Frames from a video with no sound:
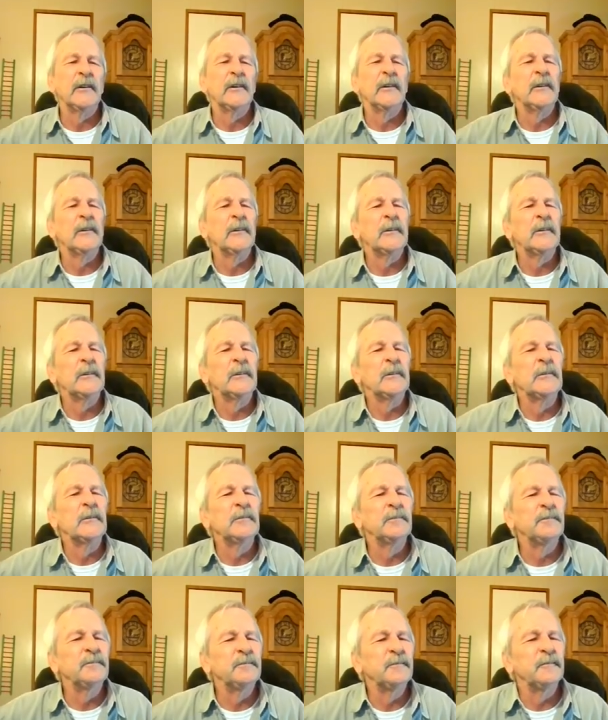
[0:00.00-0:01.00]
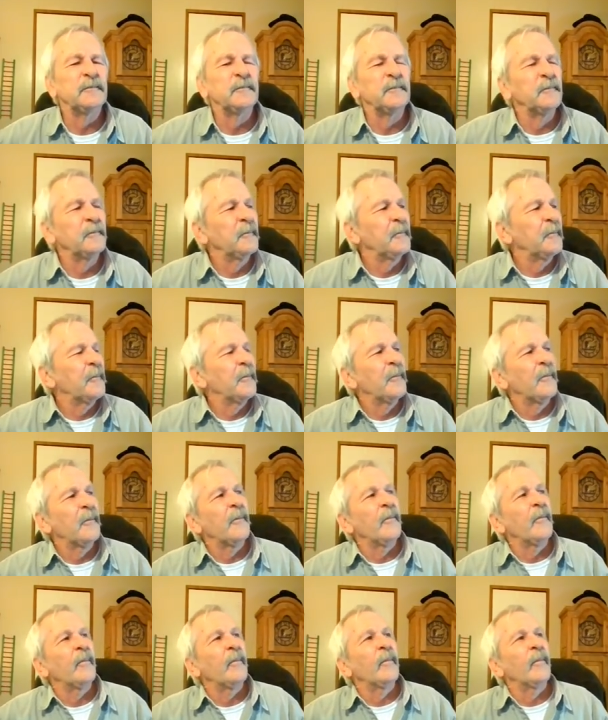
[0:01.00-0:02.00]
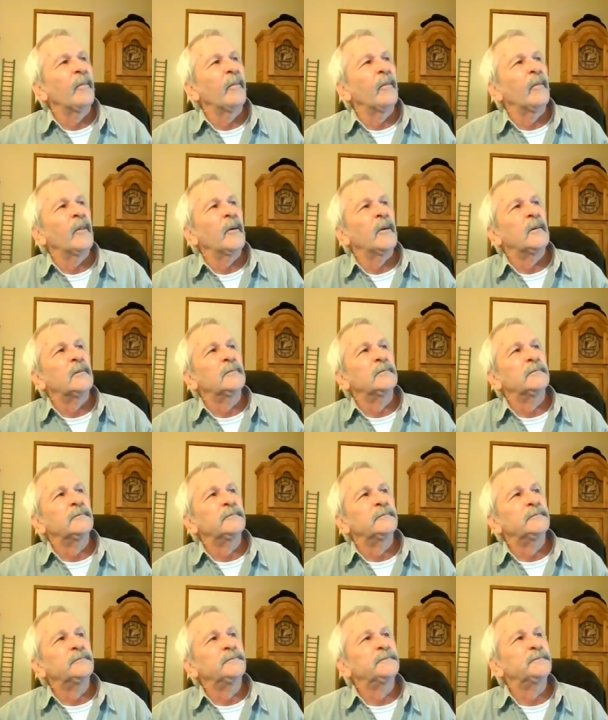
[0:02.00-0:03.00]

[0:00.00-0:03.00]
Nobody speaks.